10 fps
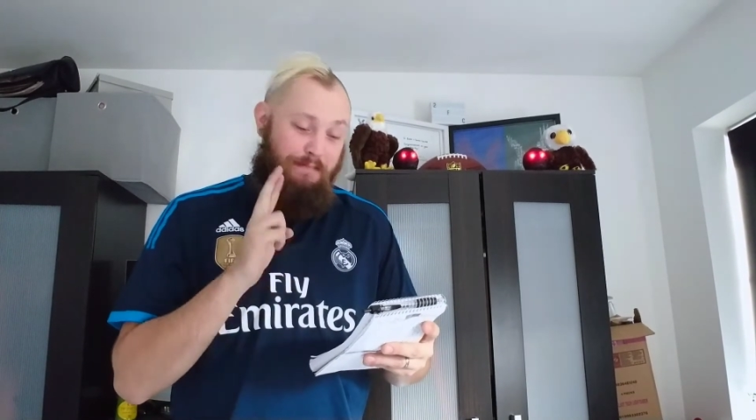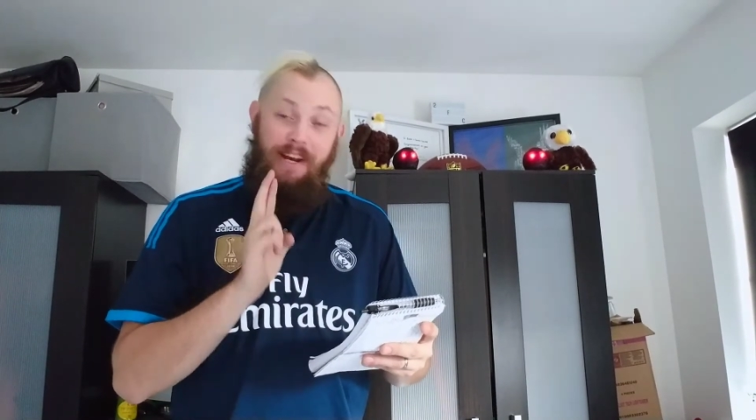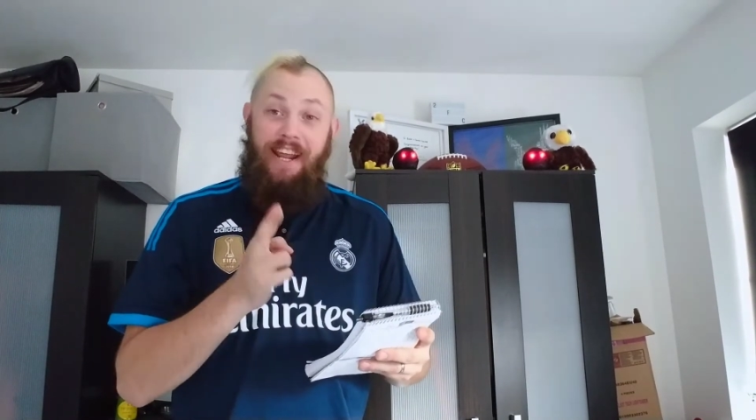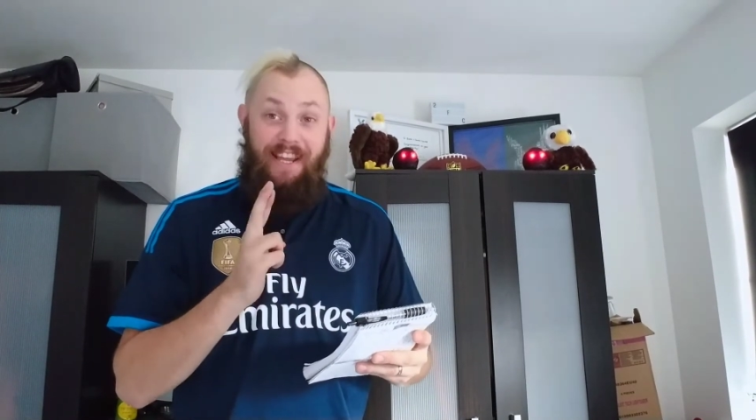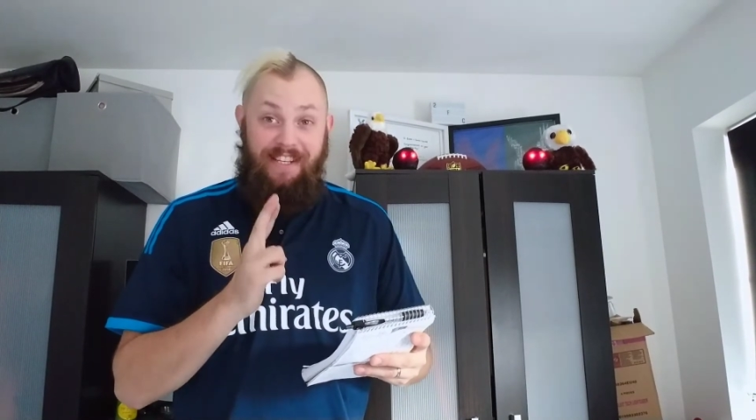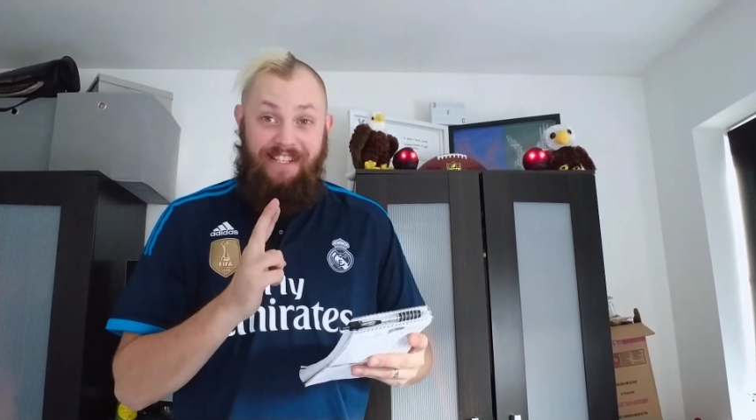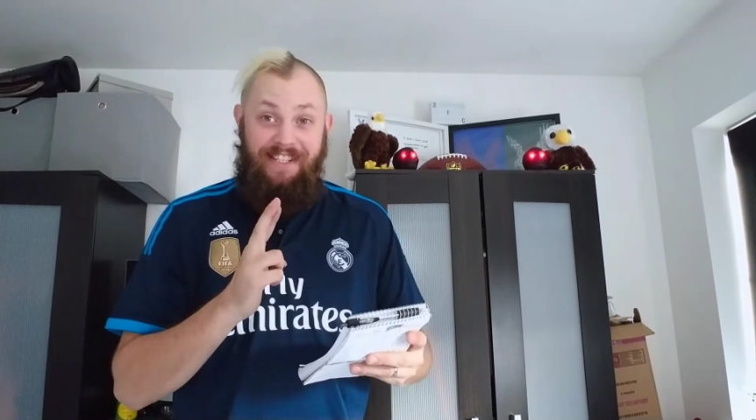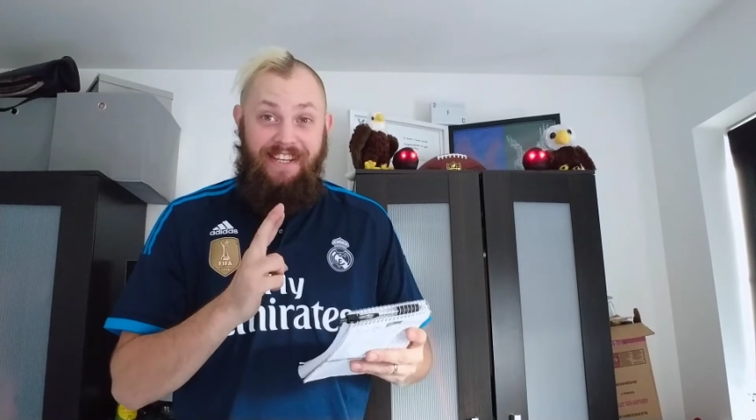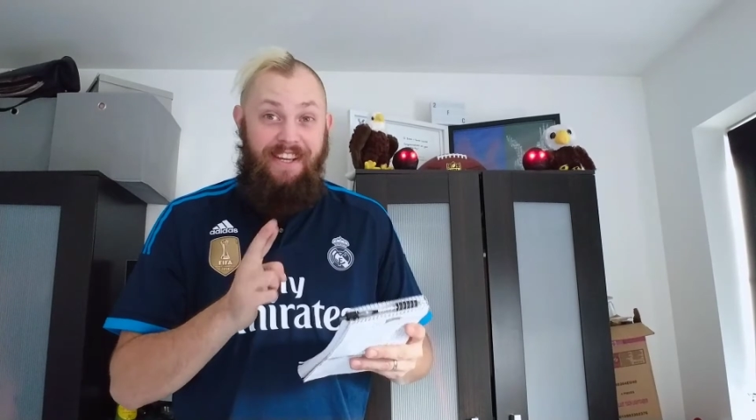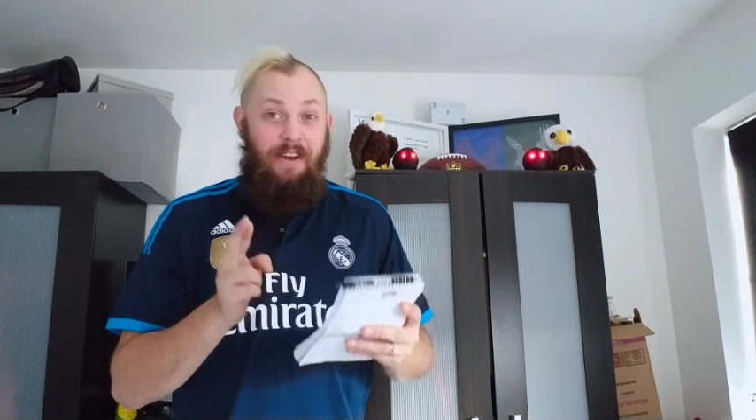Please.
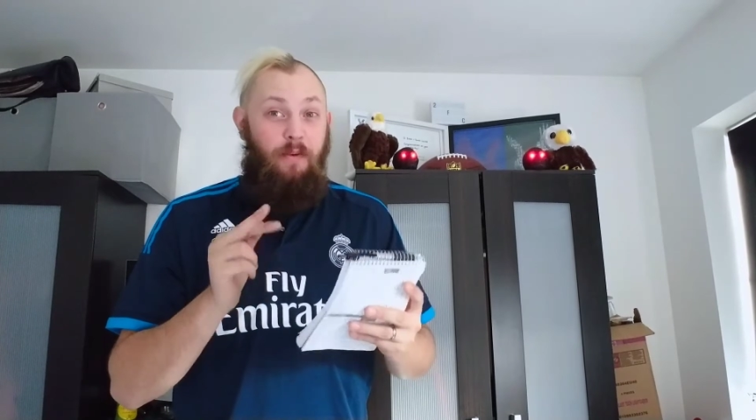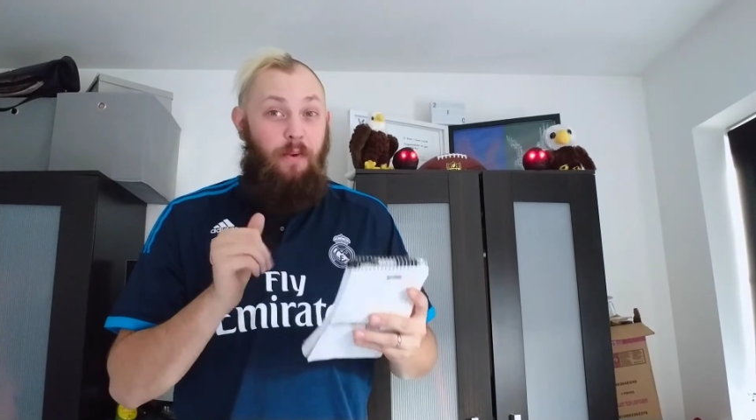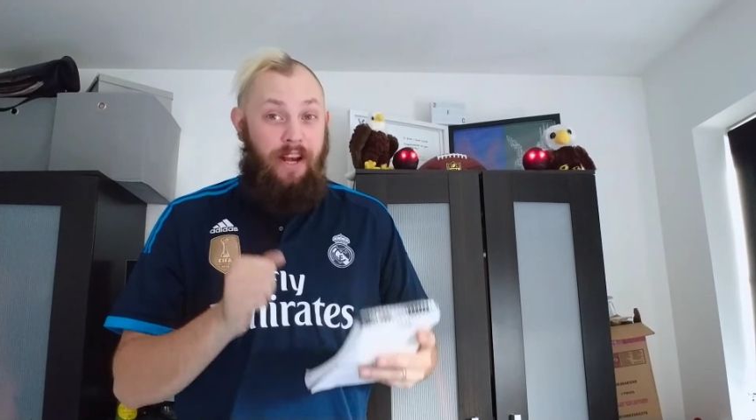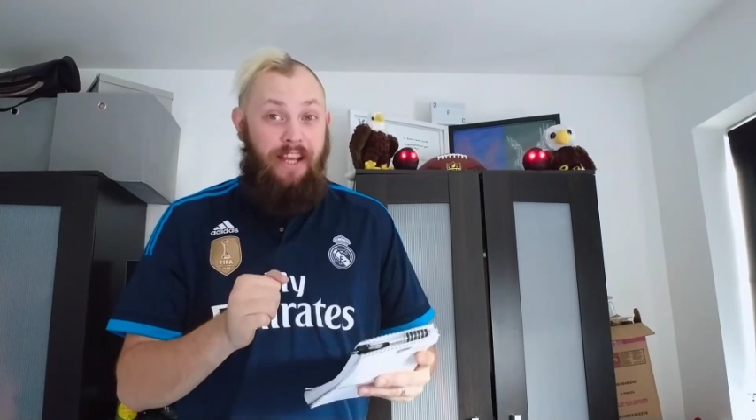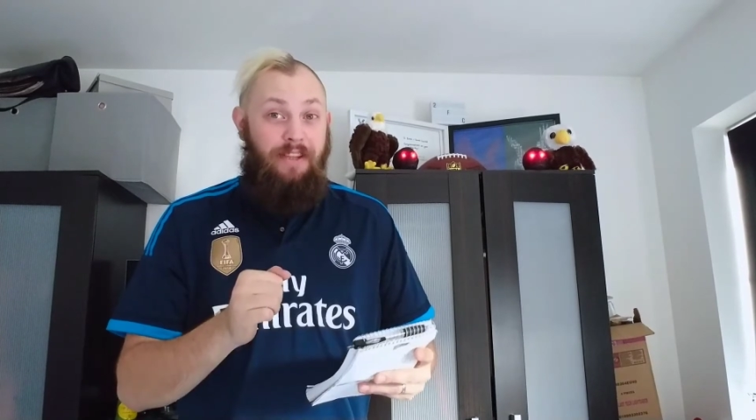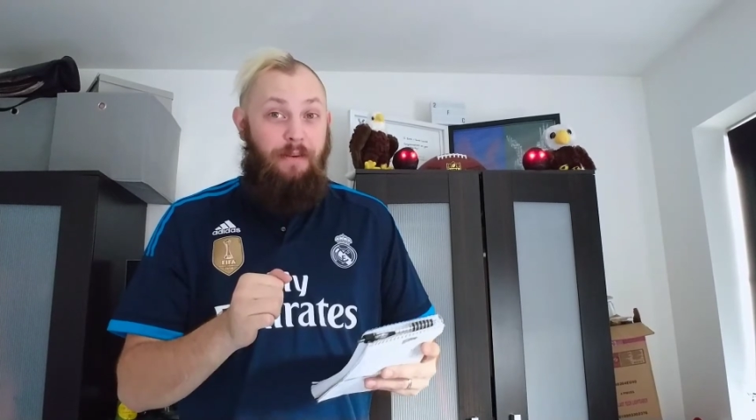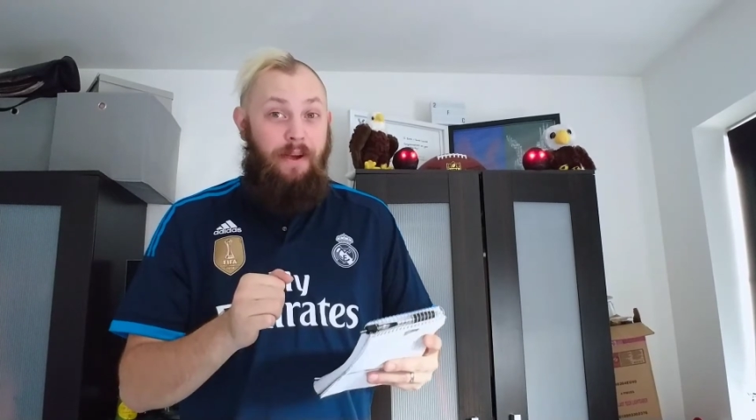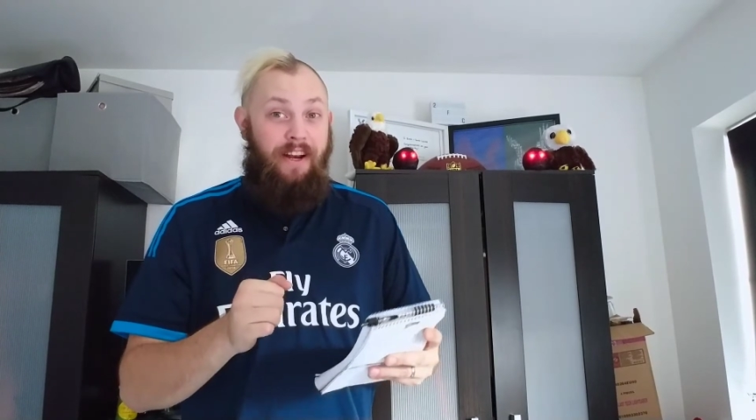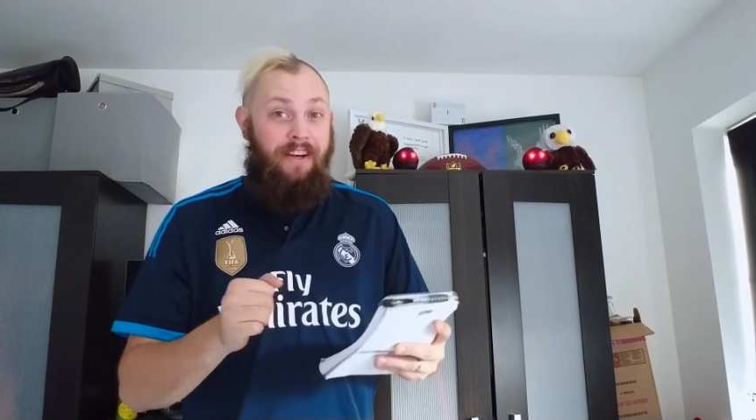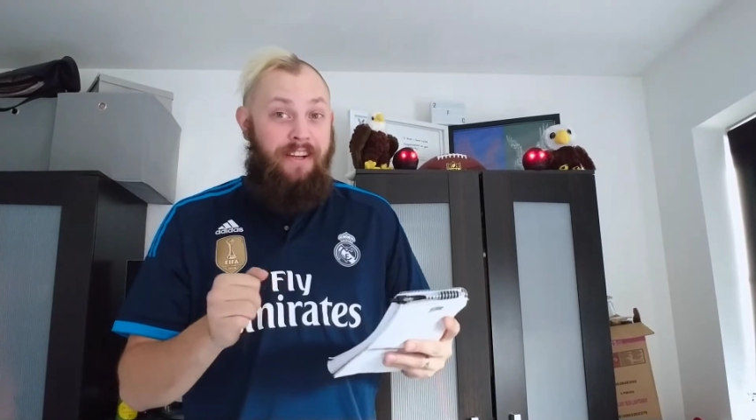We need the
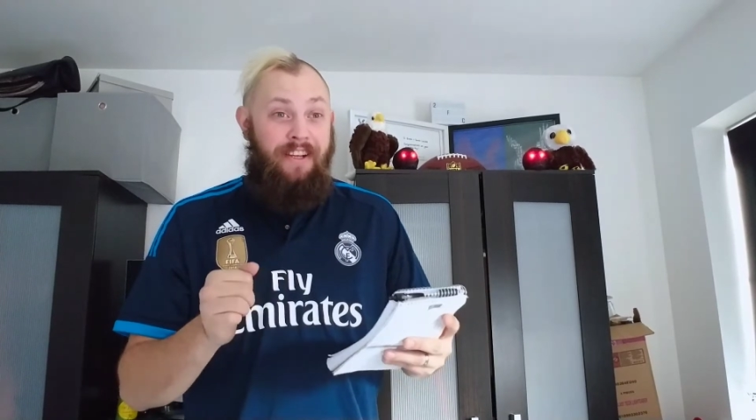win.